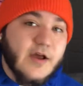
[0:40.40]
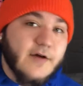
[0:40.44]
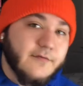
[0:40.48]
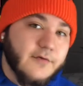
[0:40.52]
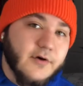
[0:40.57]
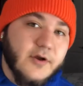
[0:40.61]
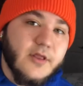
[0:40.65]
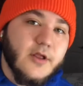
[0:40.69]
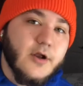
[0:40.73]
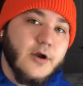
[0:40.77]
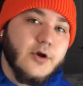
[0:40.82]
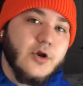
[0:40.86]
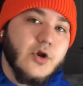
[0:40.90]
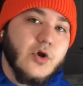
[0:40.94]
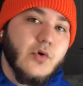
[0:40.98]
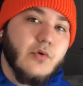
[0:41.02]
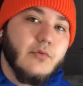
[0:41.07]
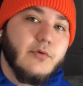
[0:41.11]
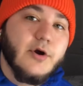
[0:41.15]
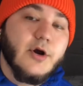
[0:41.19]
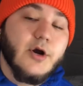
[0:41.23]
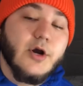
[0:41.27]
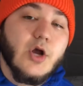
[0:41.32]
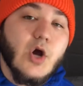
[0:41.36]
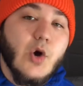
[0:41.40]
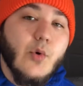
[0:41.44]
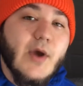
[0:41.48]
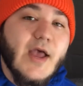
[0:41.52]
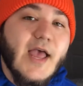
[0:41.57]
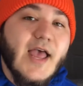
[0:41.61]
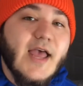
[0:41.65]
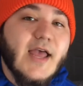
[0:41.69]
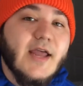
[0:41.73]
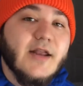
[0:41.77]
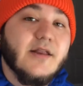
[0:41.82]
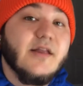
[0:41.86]
further ado, we're gonna go
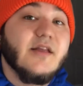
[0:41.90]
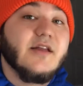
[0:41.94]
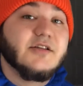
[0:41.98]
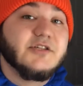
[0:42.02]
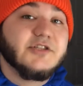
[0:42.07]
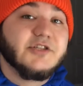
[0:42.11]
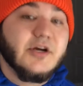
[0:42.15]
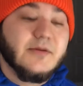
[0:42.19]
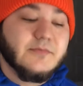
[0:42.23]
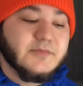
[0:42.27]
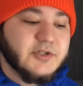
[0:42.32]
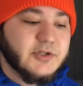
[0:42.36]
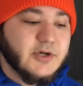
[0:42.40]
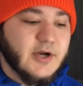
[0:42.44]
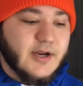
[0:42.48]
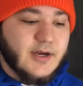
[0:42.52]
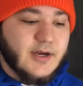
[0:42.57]
ahead and jump straight